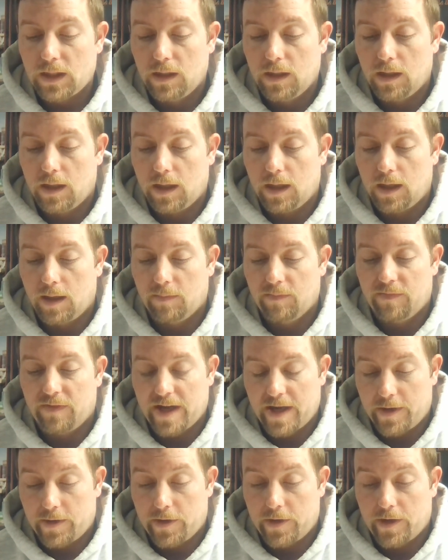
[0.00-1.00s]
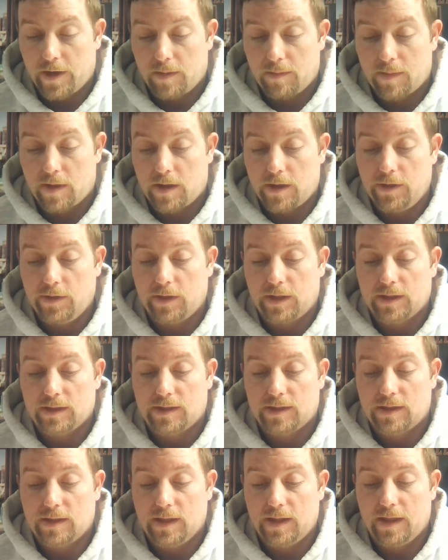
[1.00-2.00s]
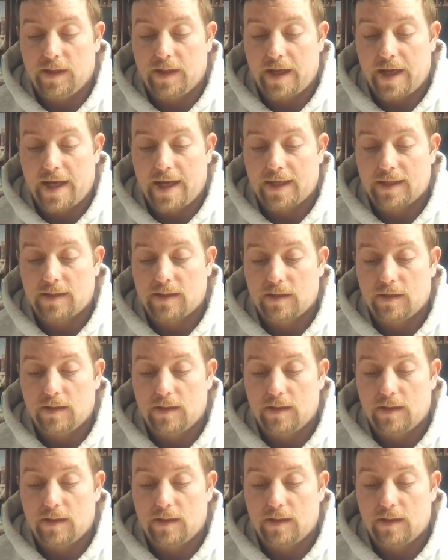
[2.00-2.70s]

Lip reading: Vendor number, you can see that